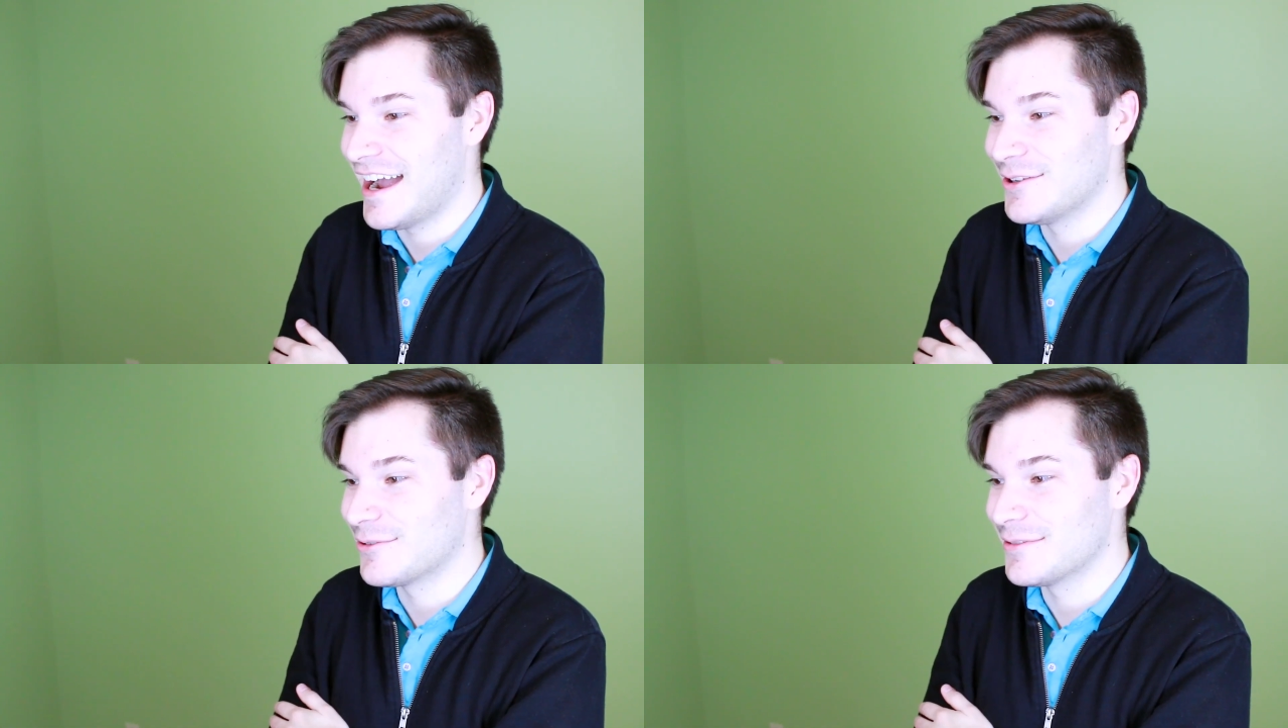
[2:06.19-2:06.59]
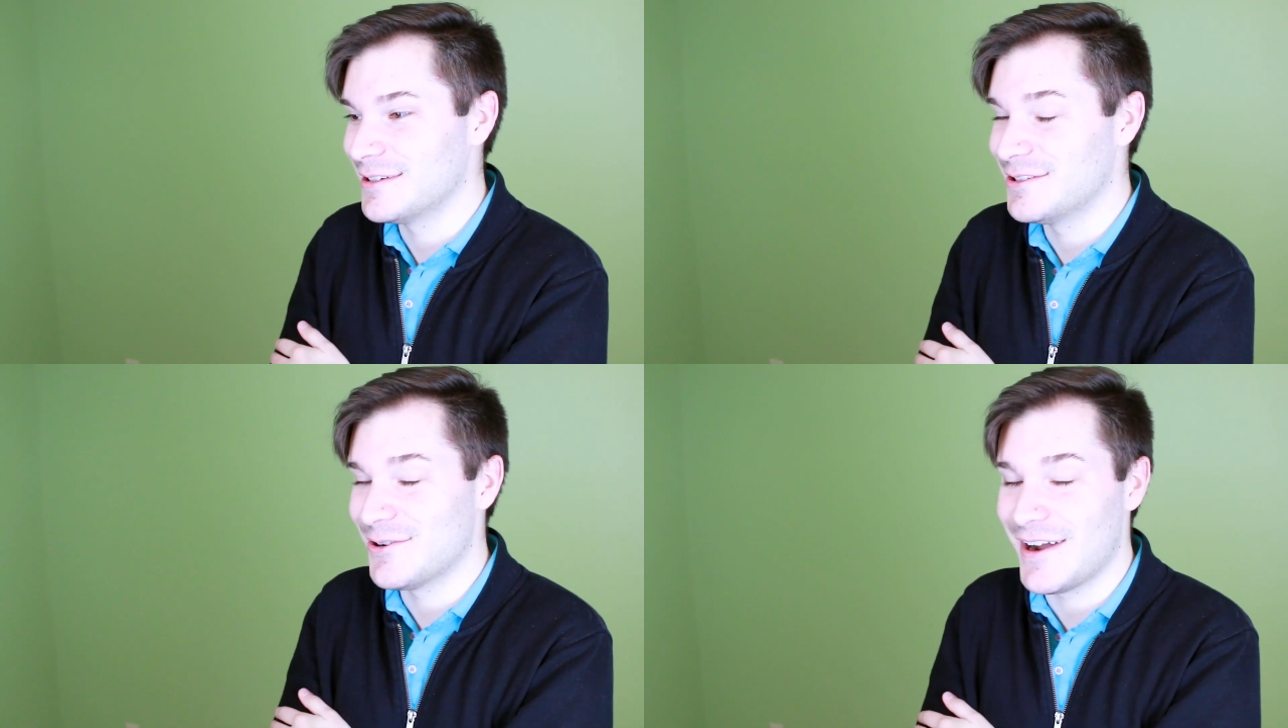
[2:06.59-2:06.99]
I don't
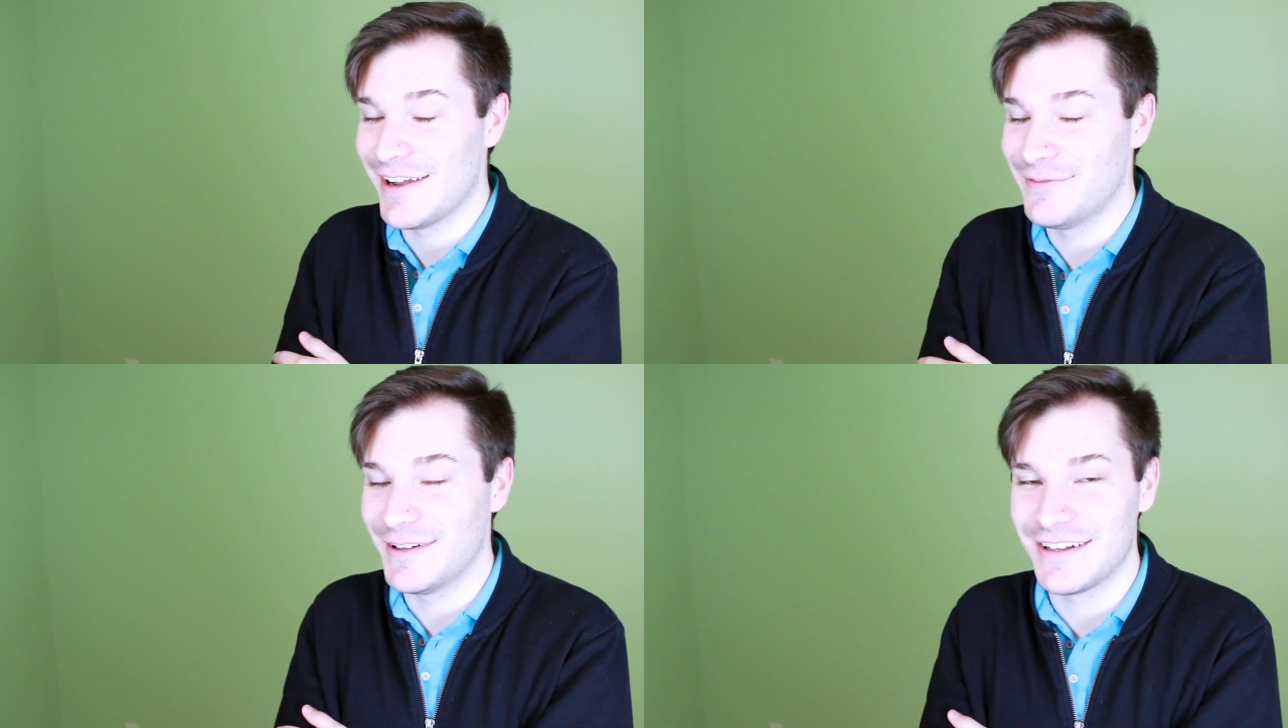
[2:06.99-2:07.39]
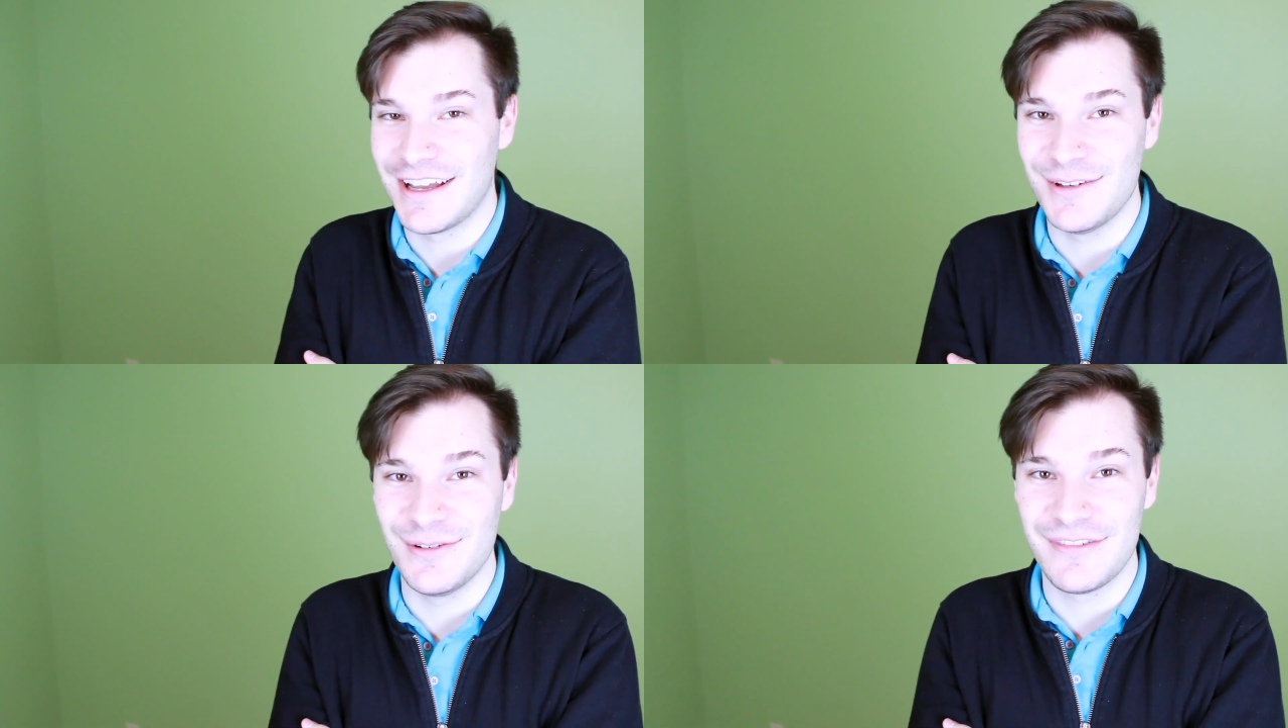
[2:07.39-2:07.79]
really know. I feel like
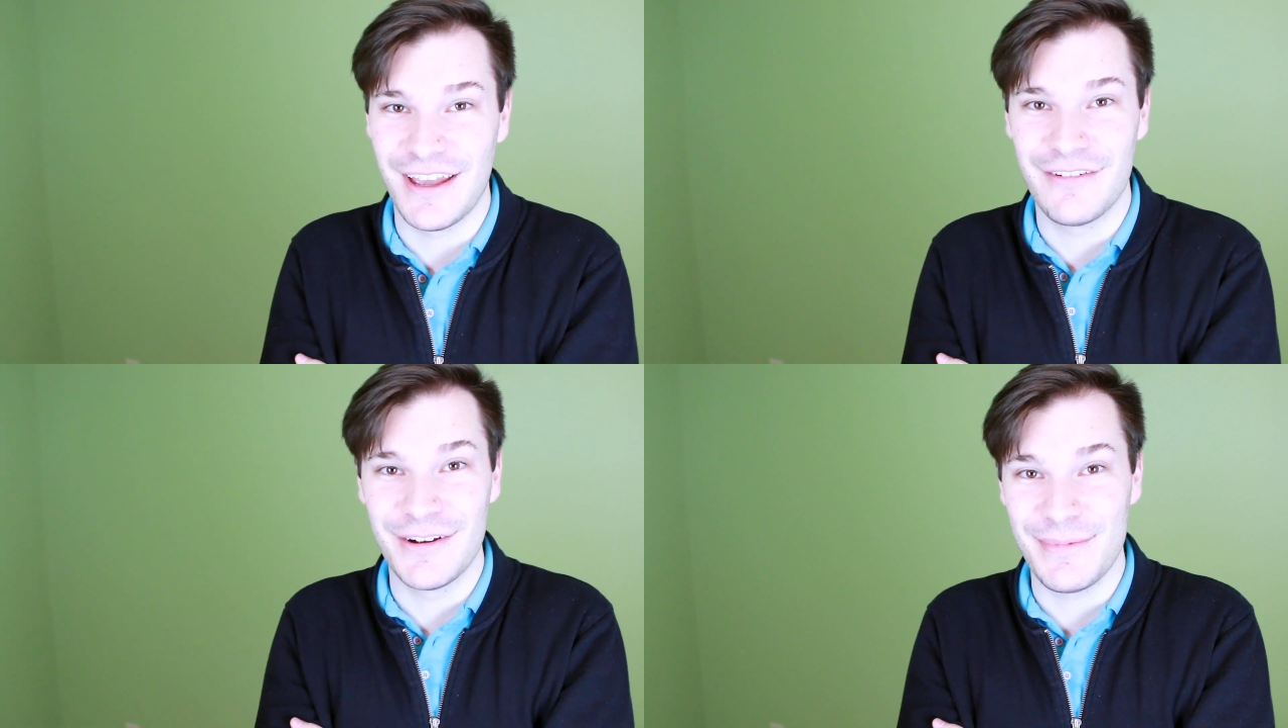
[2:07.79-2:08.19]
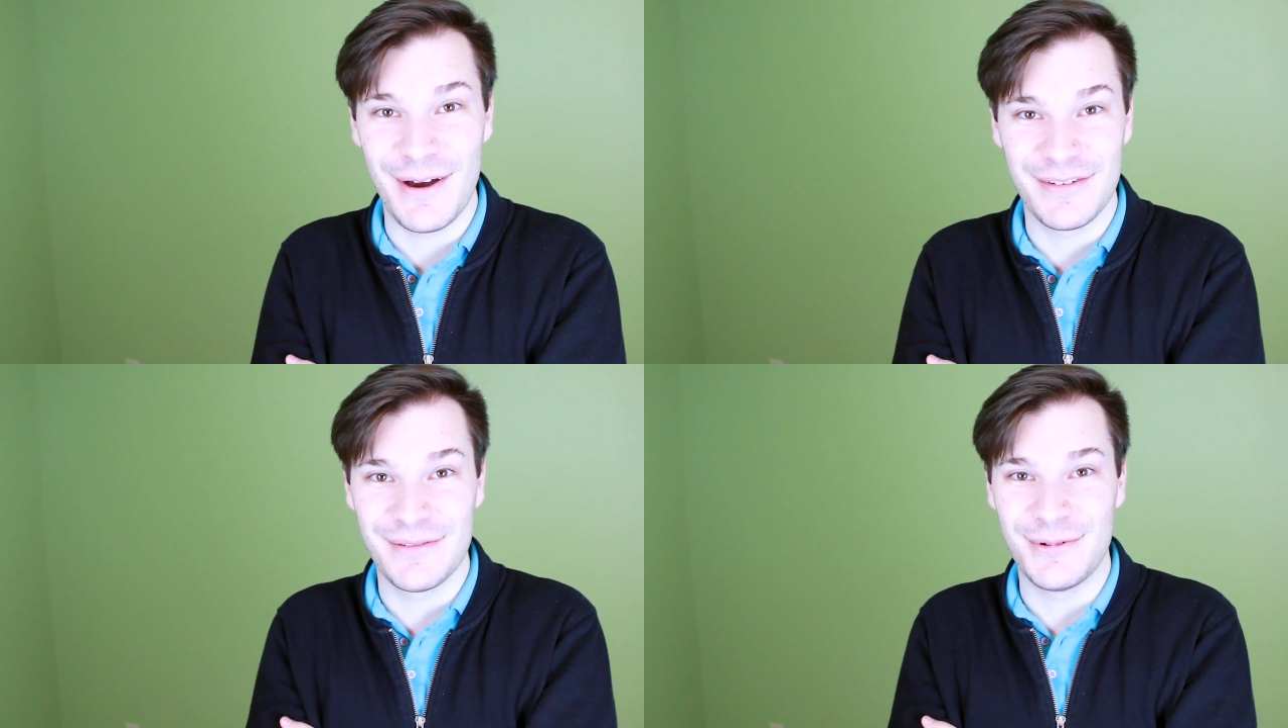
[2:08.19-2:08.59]
I used every
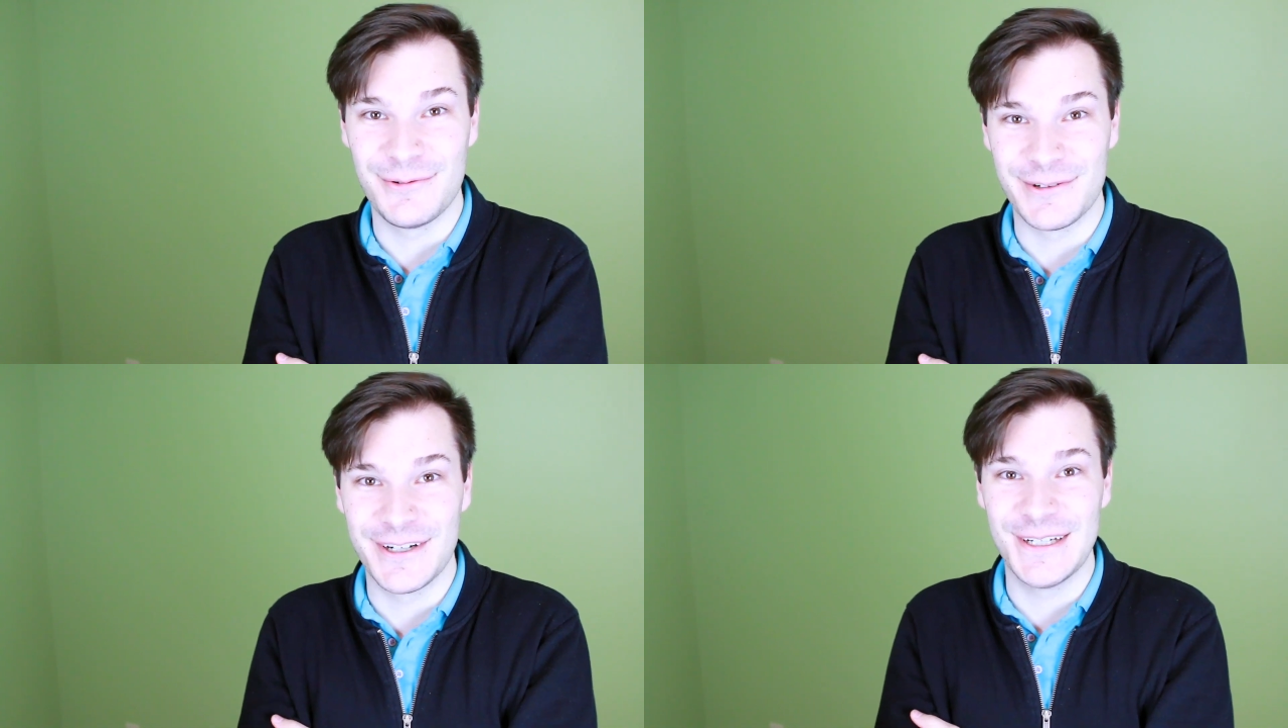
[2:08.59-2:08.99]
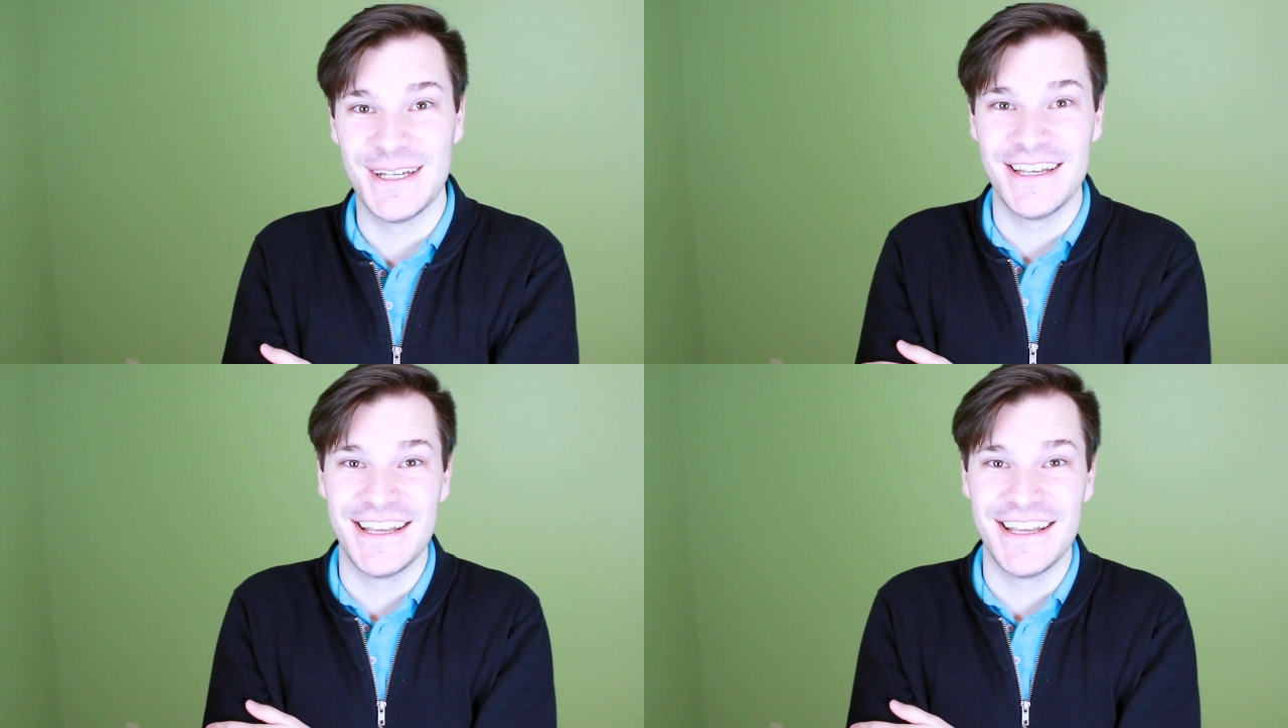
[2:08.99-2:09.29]
possible word